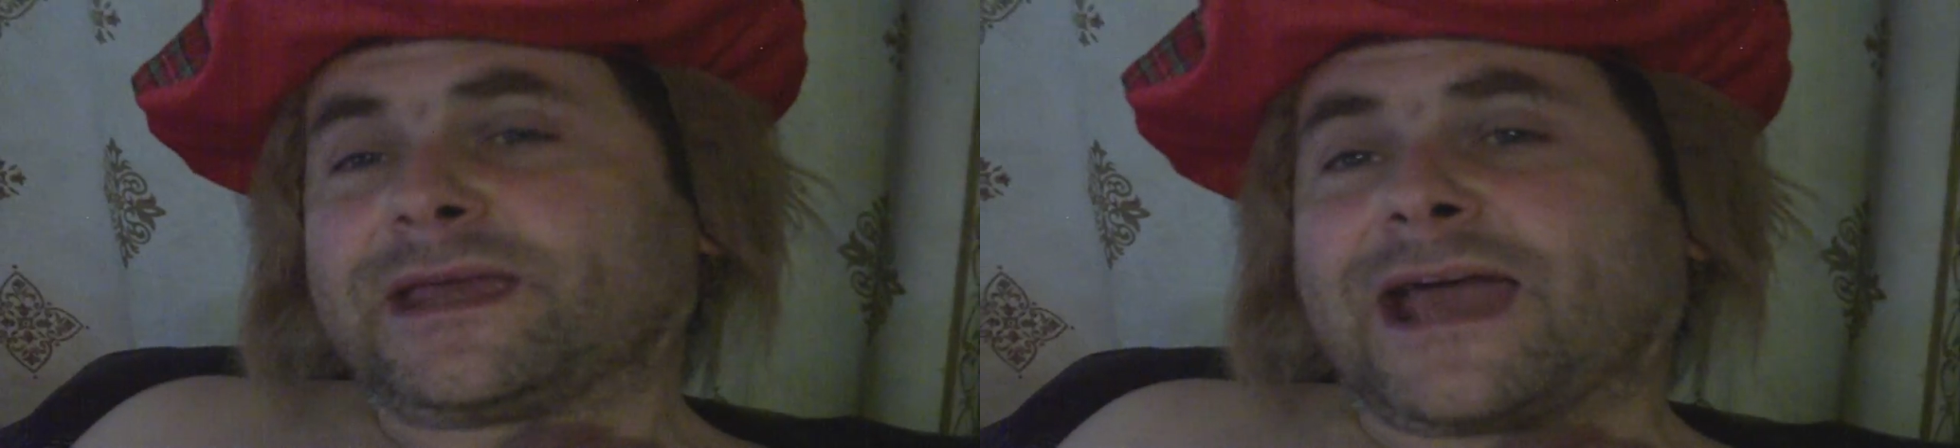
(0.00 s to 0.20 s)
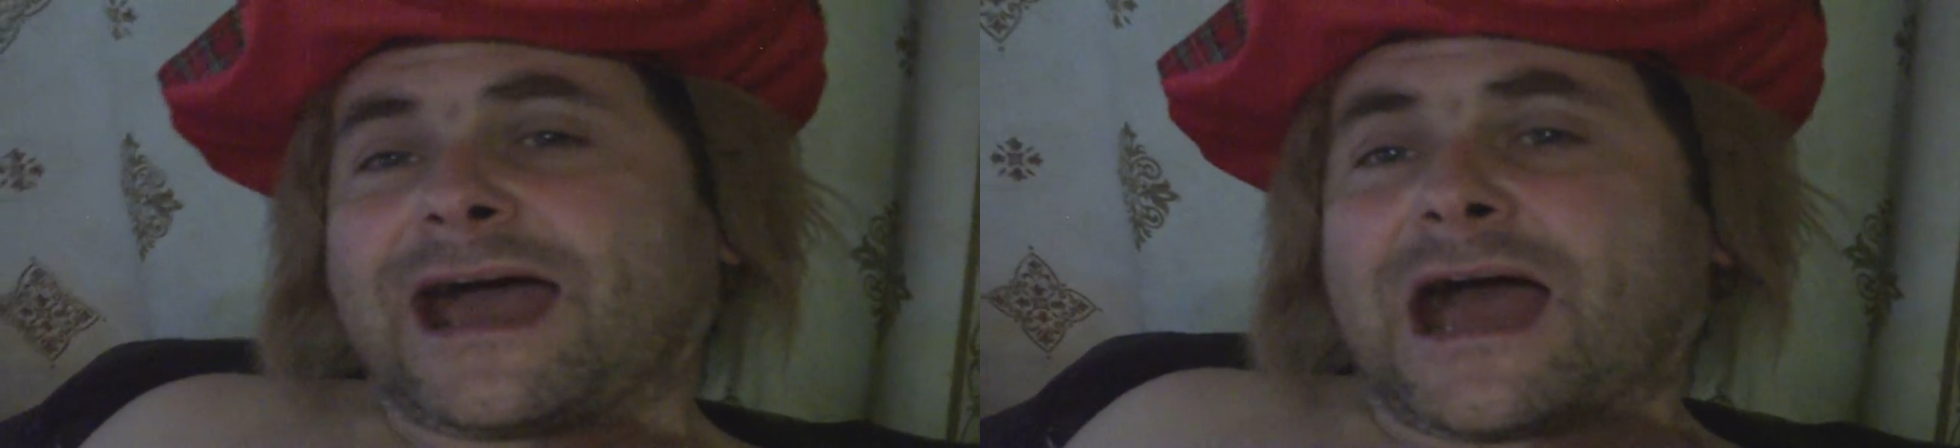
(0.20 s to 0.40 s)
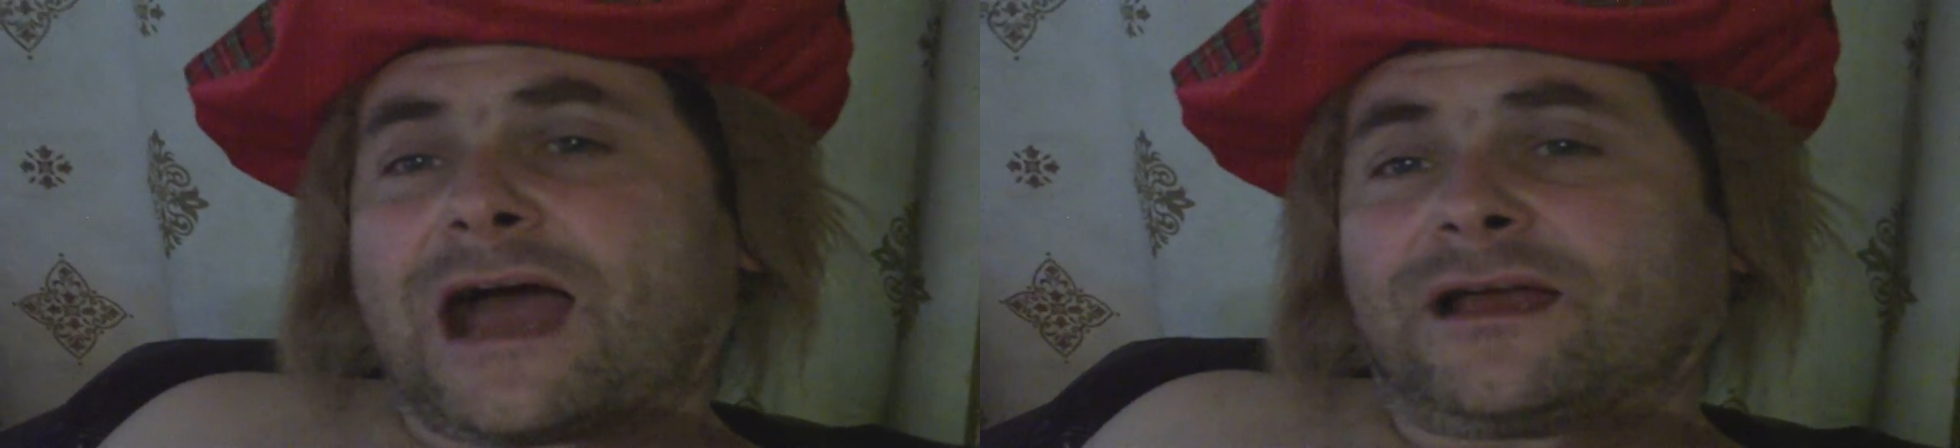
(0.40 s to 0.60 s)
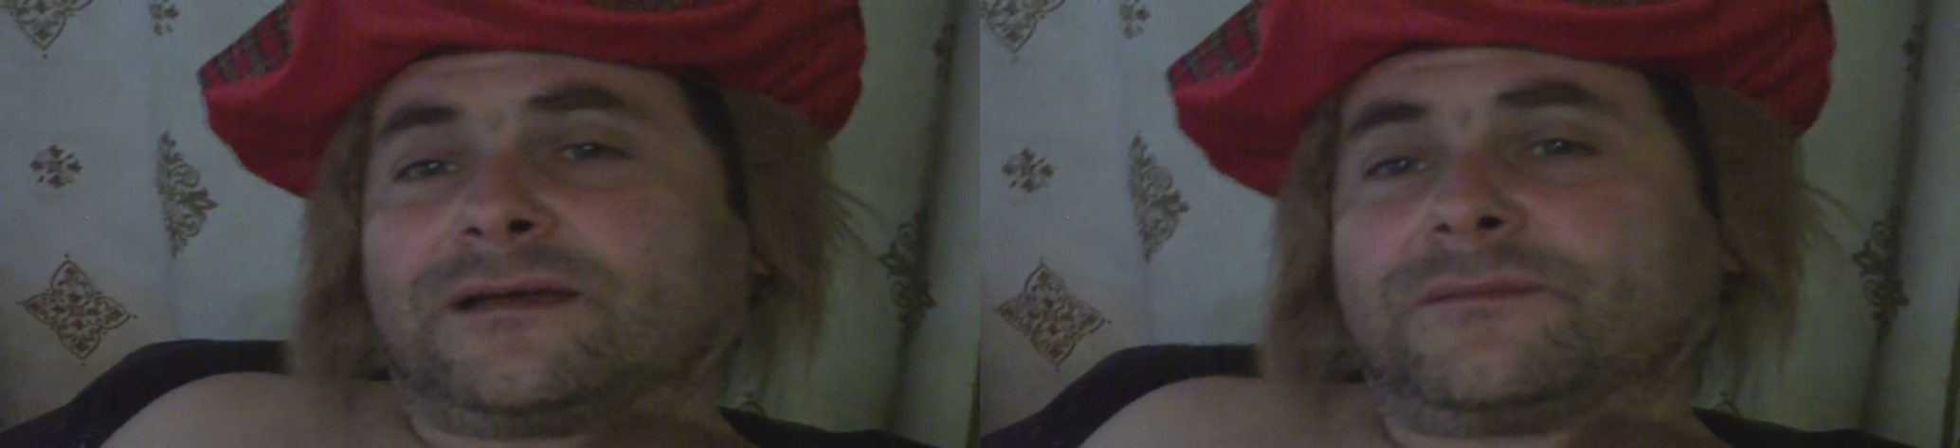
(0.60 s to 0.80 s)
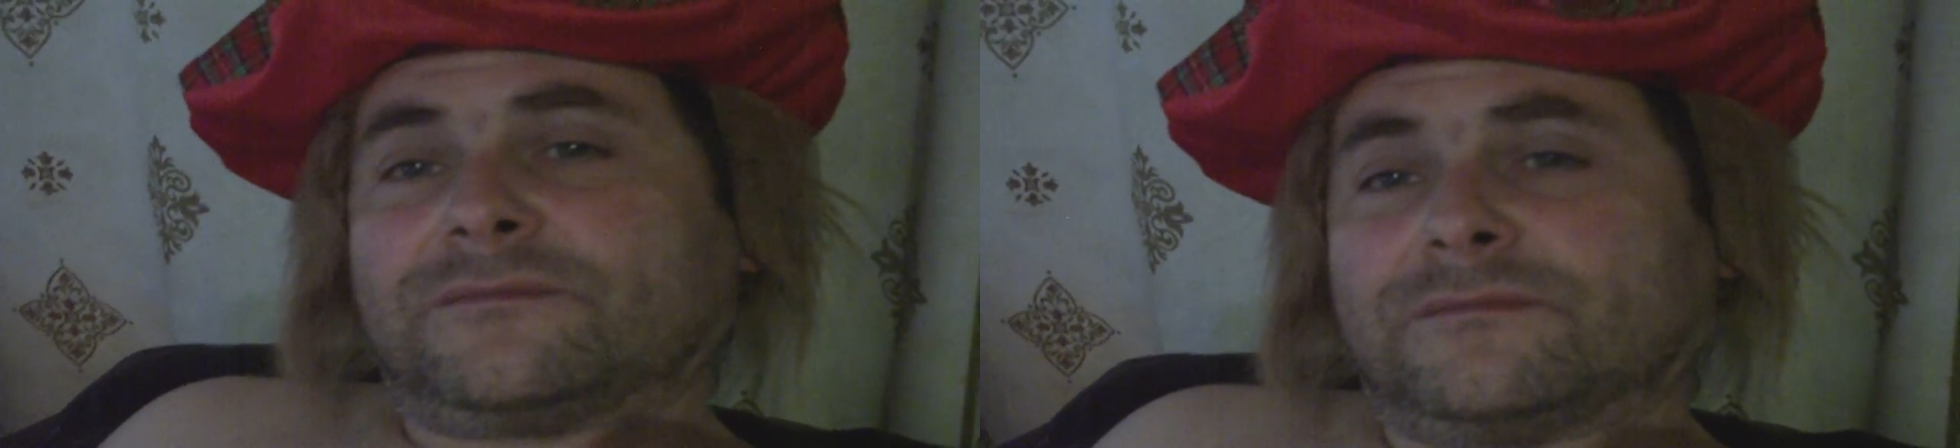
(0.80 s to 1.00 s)
my car,
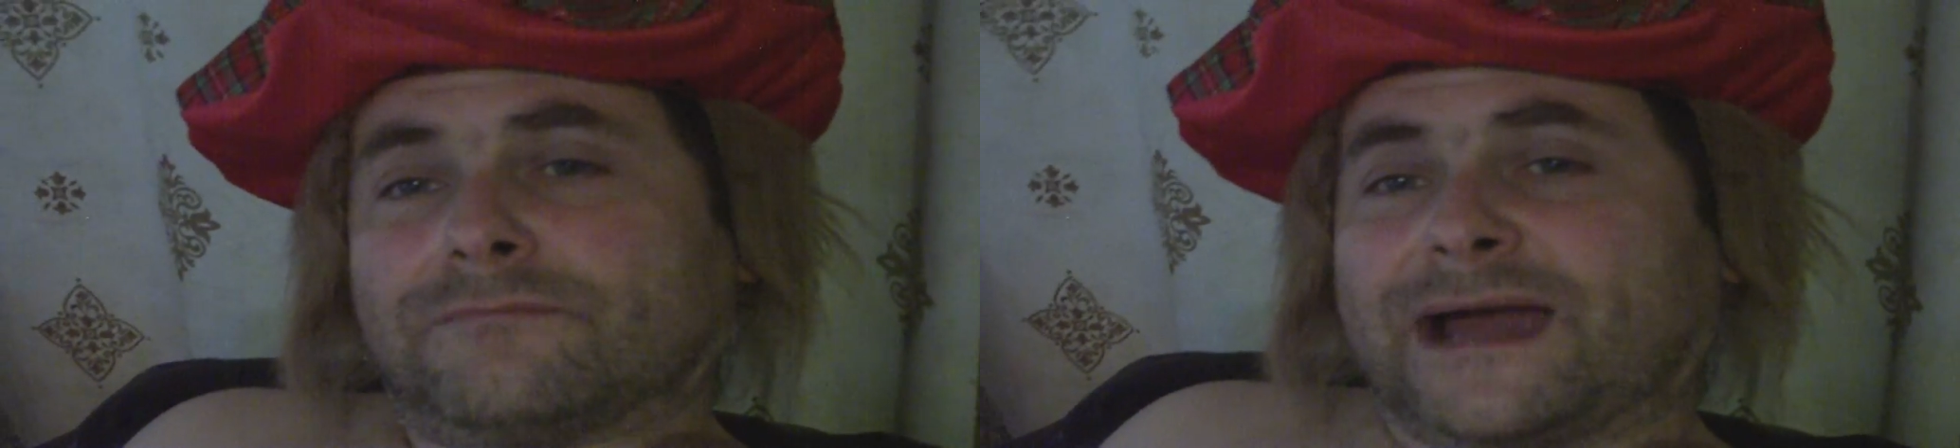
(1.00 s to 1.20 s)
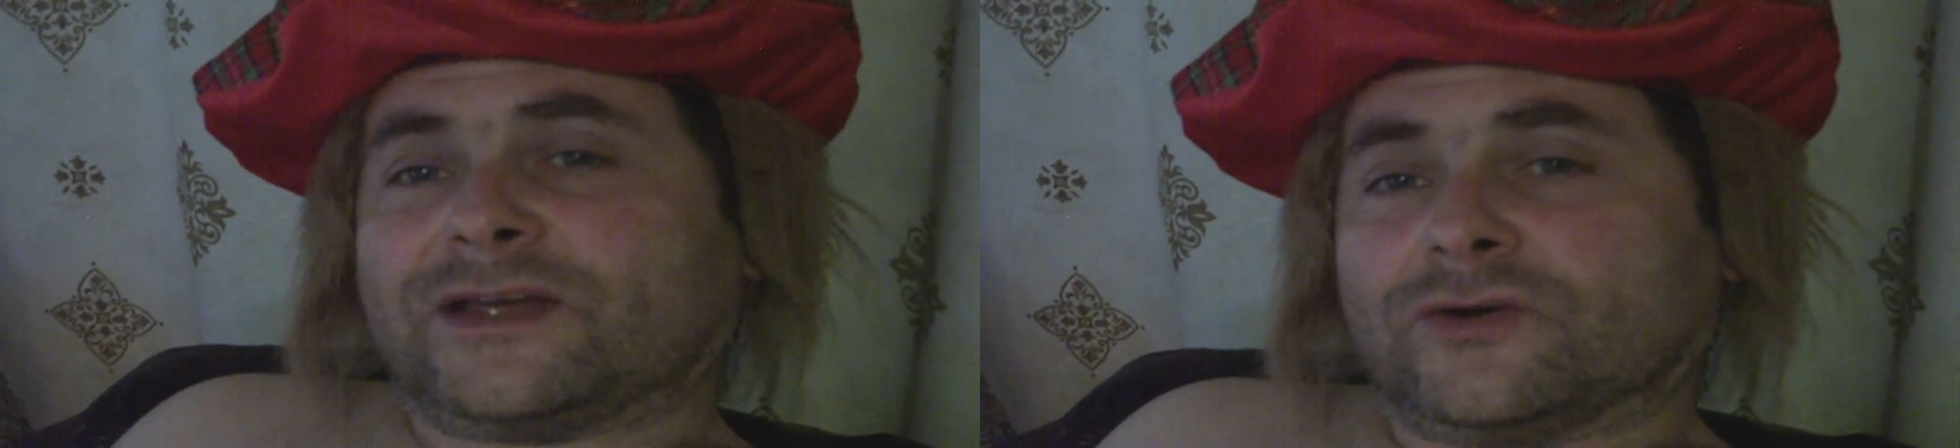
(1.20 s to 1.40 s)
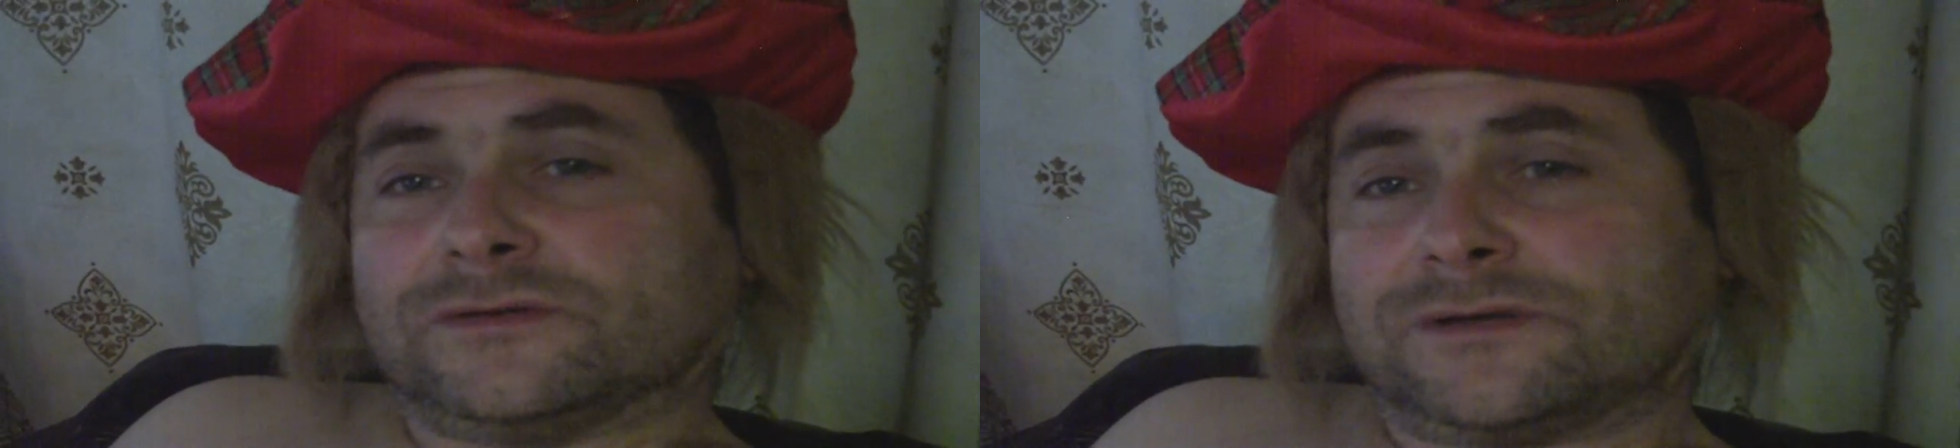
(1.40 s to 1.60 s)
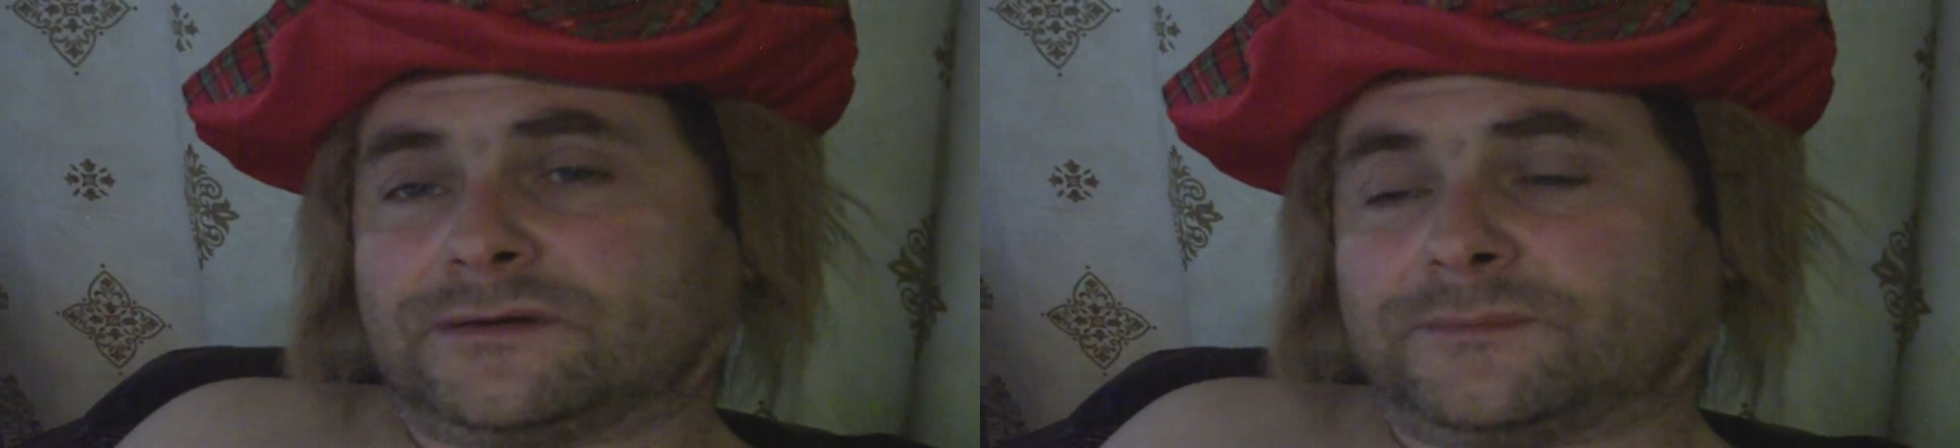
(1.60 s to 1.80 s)
Michael,